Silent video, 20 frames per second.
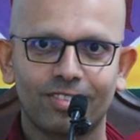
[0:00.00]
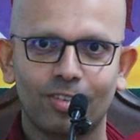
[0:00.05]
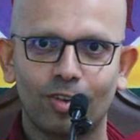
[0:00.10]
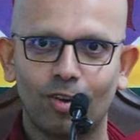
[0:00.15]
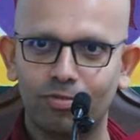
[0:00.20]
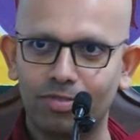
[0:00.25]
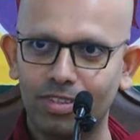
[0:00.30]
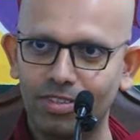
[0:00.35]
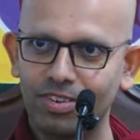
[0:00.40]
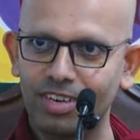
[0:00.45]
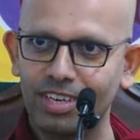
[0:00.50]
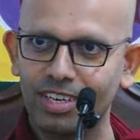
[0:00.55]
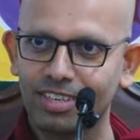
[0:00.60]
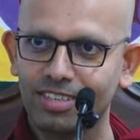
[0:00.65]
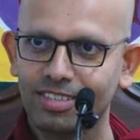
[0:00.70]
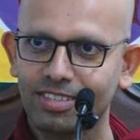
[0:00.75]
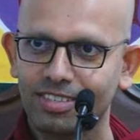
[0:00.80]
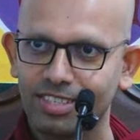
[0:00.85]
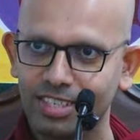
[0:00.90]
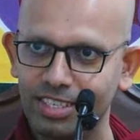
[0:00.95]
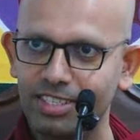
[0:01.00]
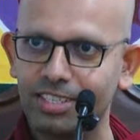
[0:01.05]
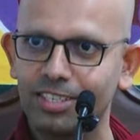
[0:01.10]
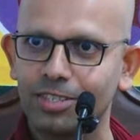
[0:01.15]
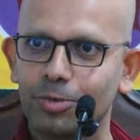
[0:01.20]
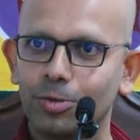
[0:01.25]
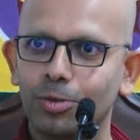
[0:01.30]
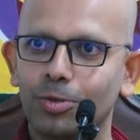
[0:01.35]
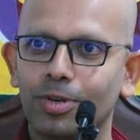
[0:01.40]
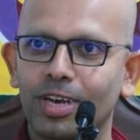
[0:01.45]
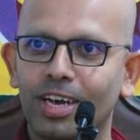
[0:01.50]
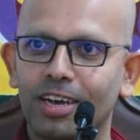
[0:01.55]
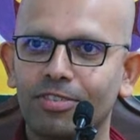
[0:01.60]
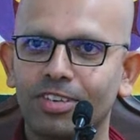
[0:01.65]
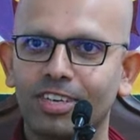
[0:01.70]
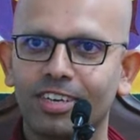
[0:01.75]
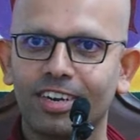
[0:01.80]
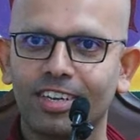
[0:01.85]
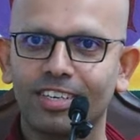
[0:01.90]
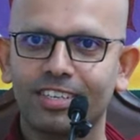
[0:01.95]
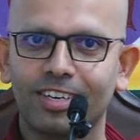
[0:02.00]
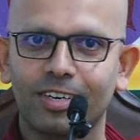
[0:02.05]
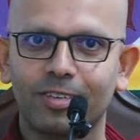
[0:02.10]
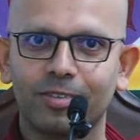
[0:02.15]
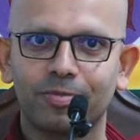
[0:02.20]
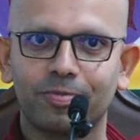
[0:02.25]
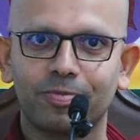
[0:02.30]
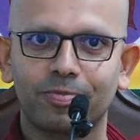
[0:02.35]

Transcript: Of the three, teacher is who you have here right now.